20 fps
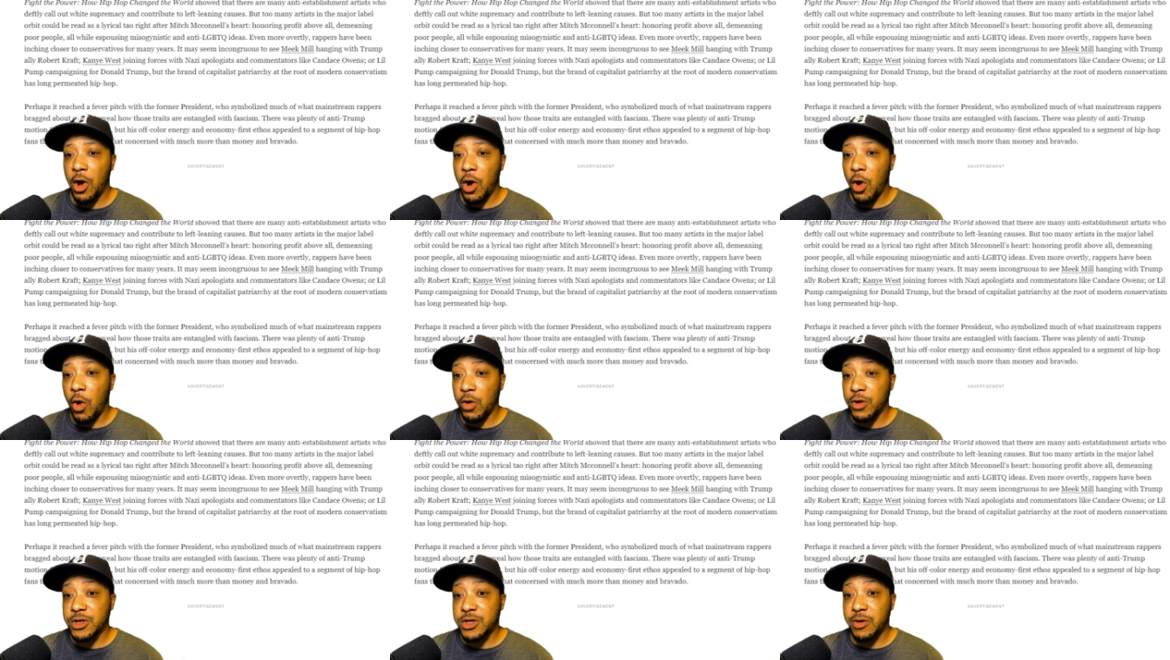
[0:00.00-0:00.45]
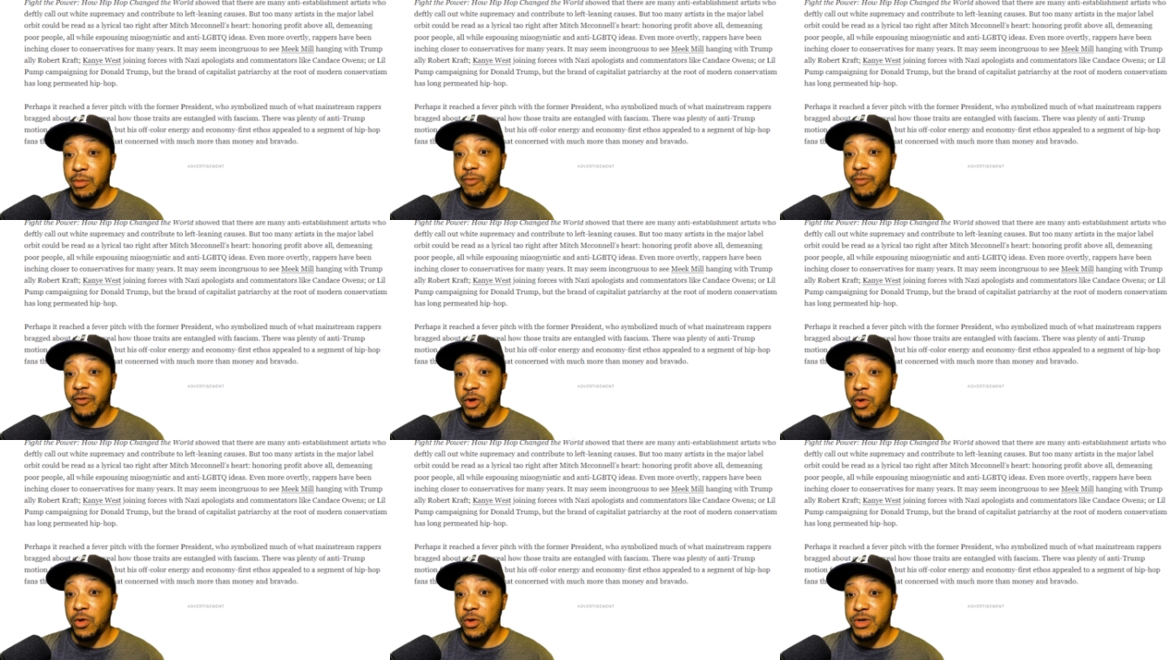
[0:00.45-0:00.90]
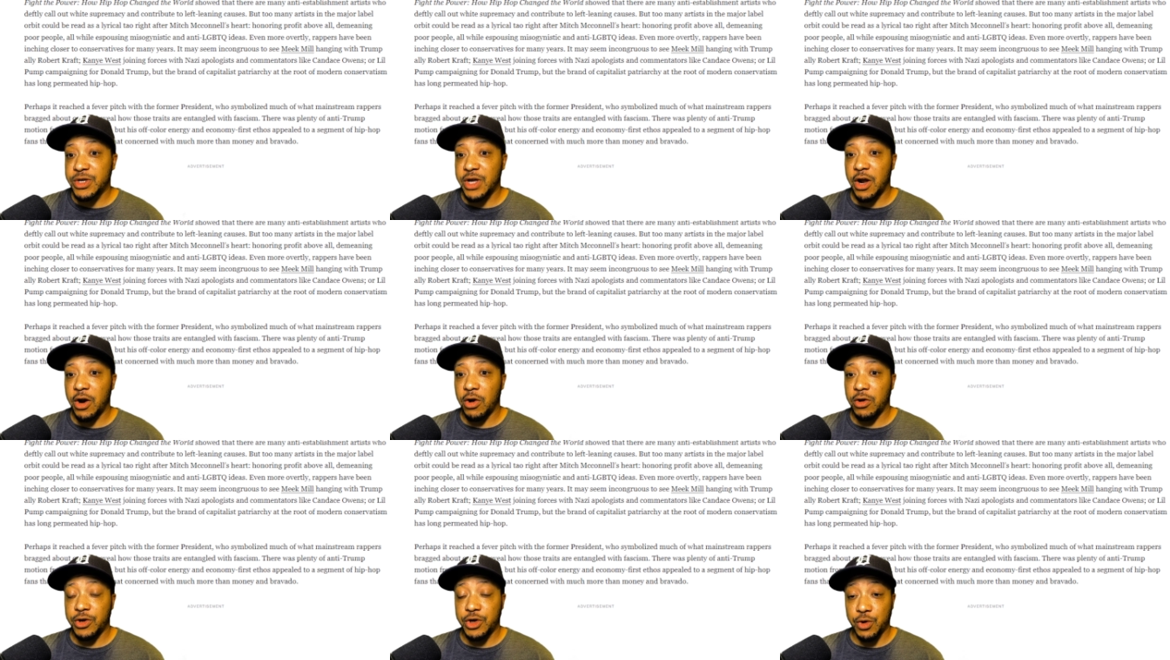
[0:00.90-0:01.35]
holds some views that
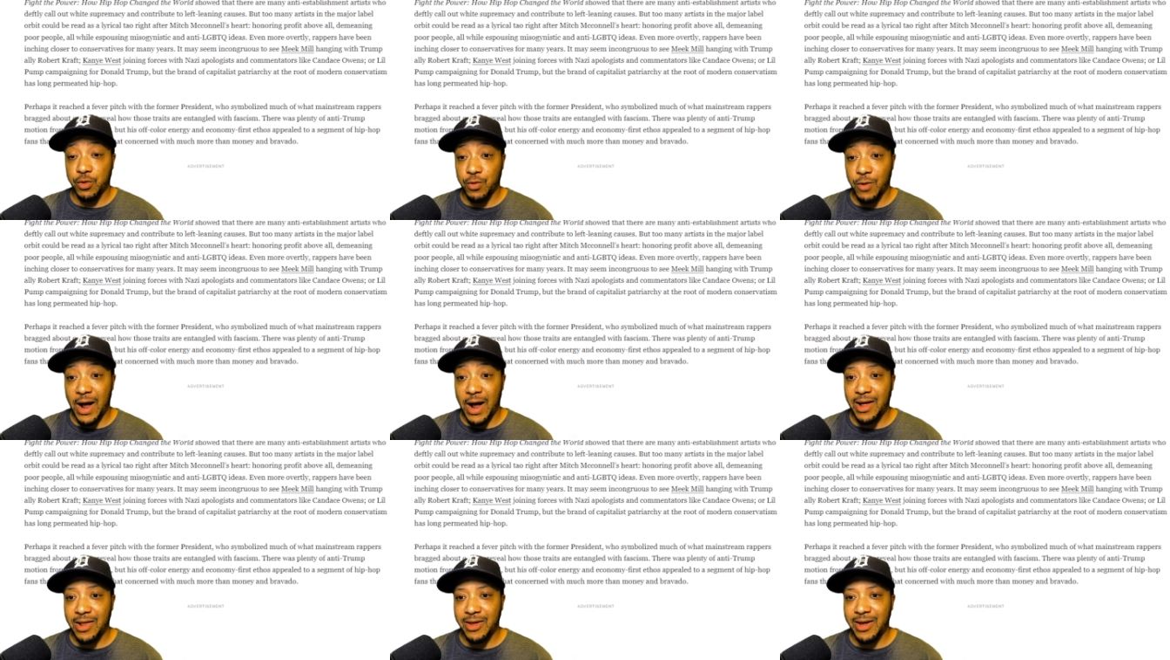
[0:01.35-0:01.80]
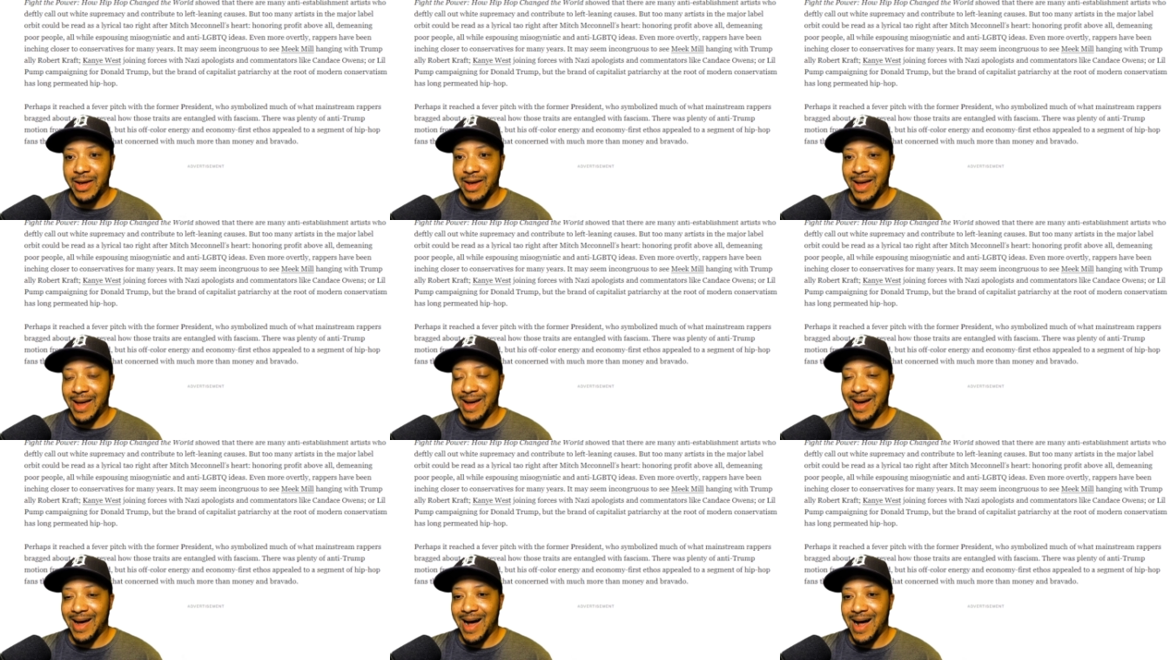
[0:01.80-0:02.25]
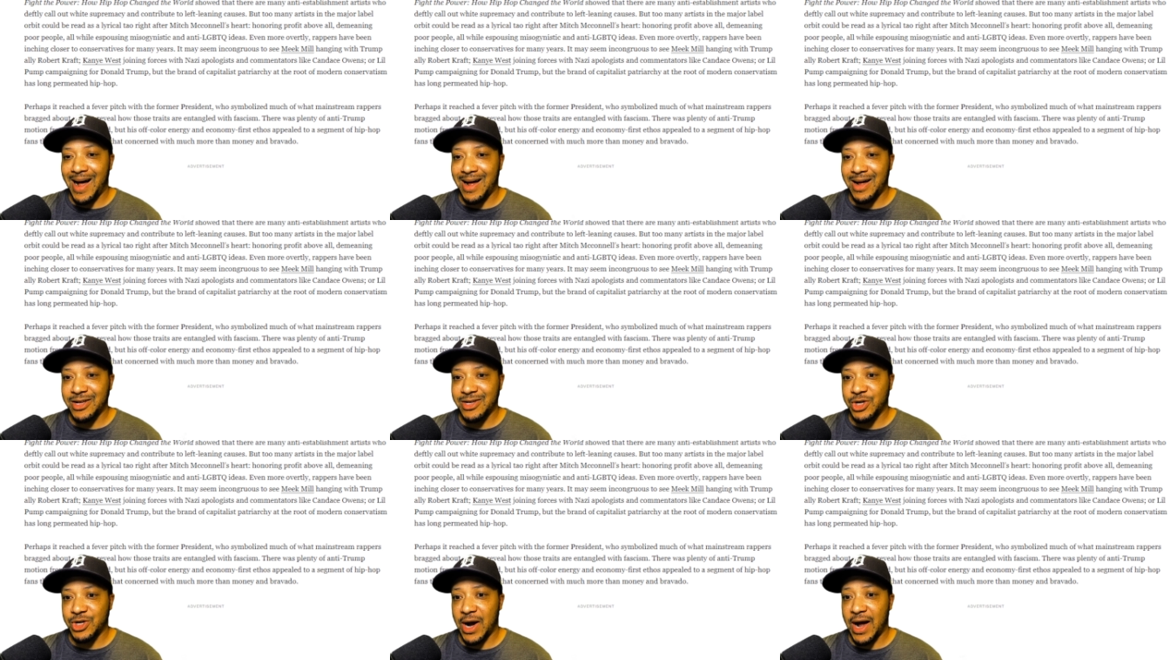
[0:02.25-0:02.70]
are directly in
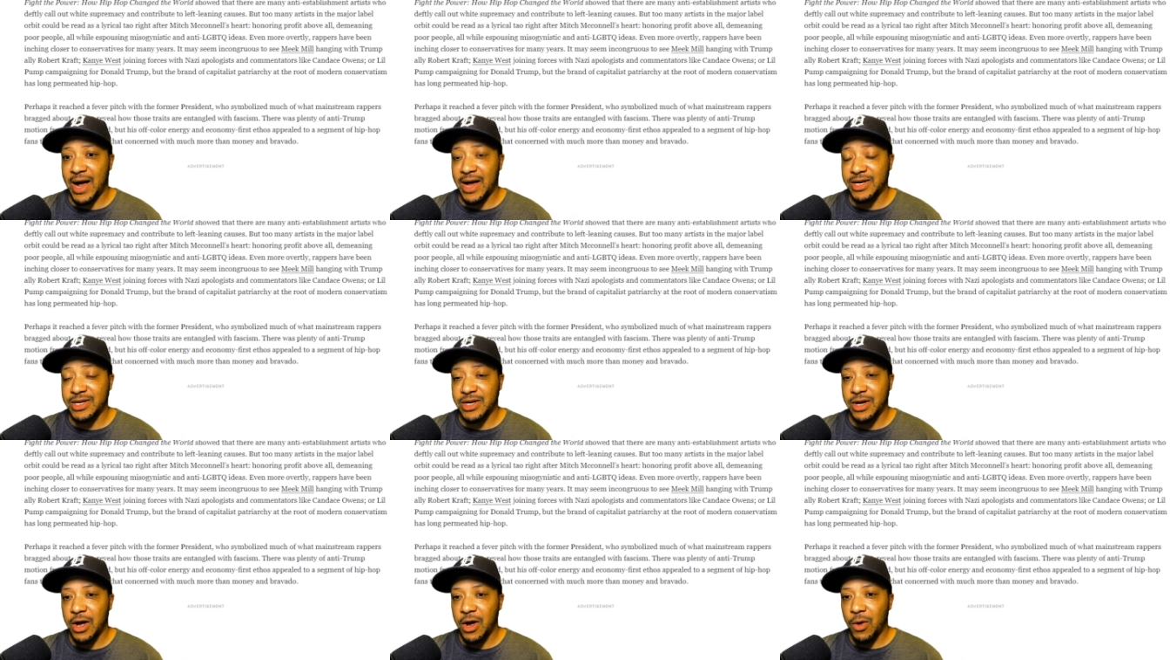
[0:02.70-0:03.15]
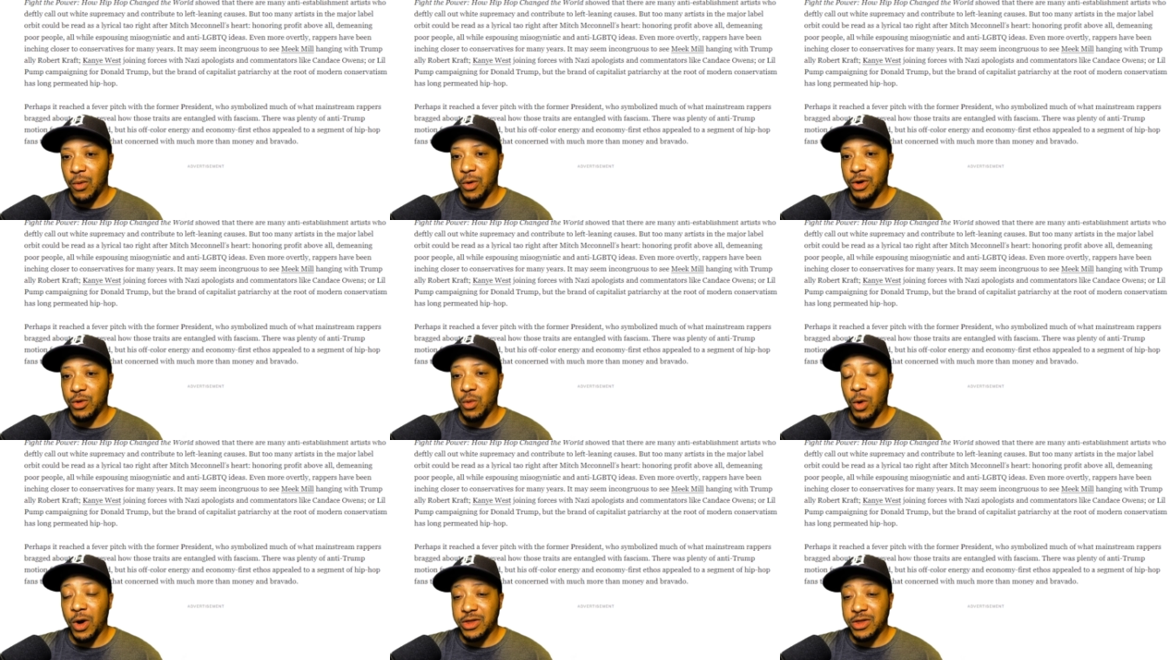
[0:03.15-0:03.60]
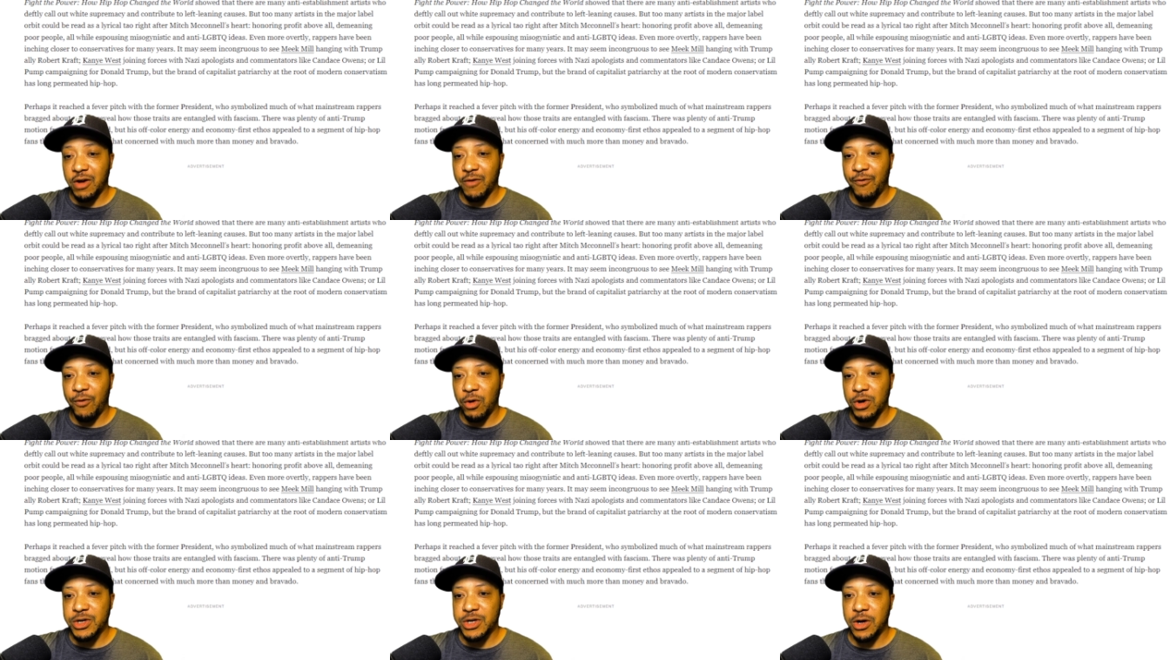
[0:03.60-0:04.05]
contrast with what they're
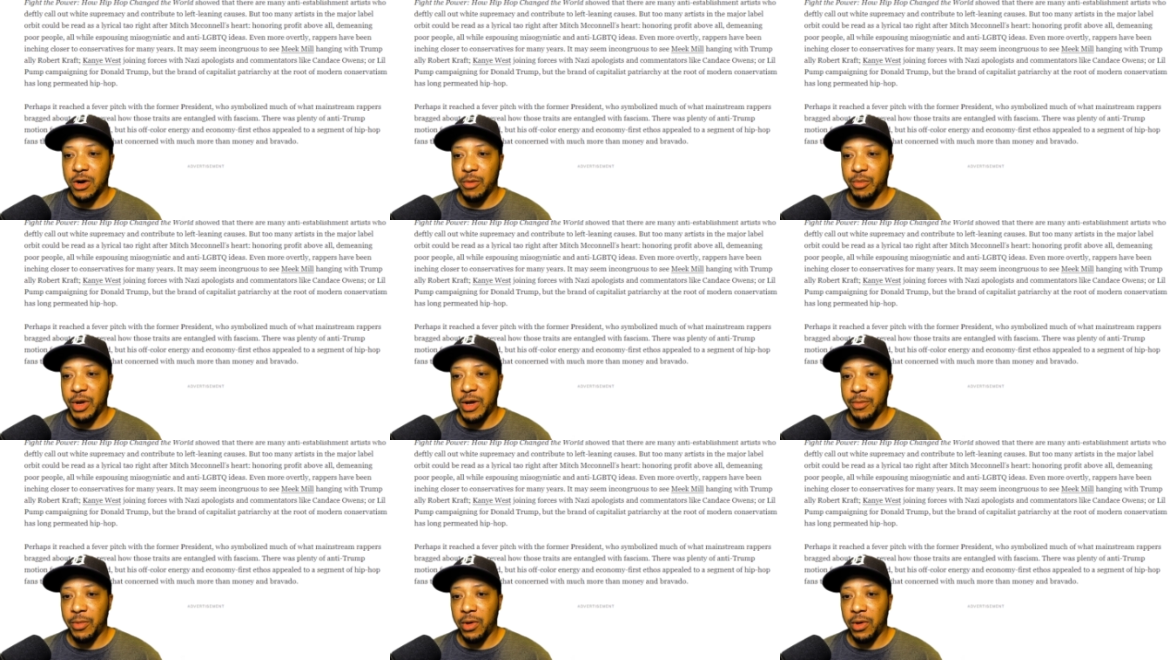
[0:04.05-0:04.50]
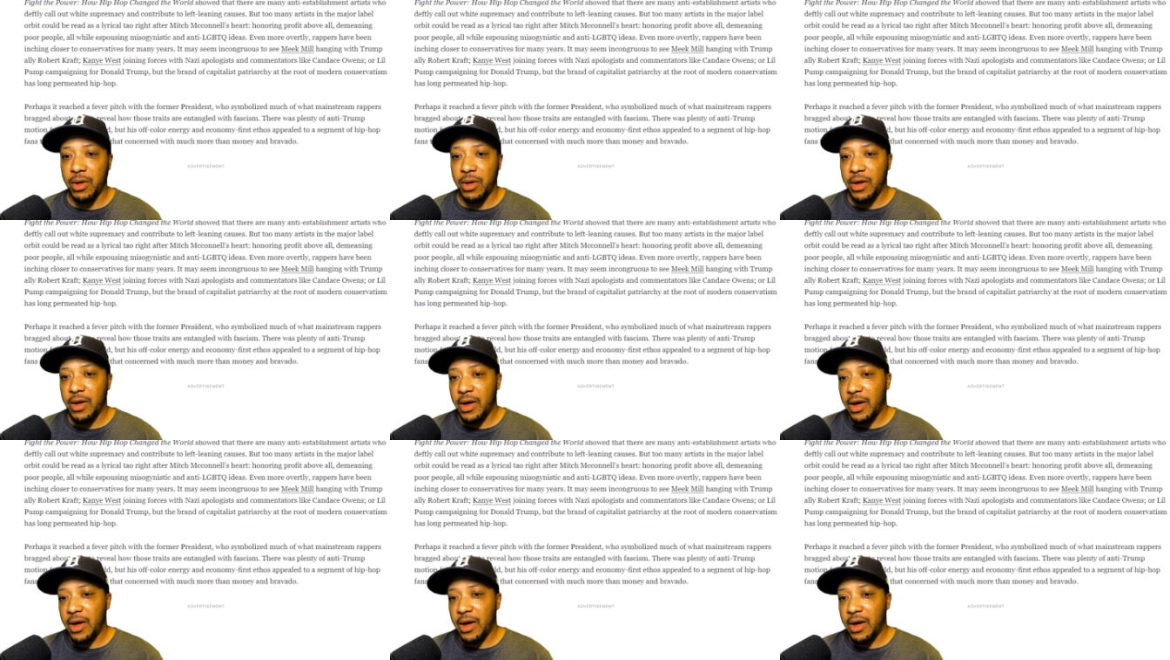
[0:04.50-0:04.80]
forcing on people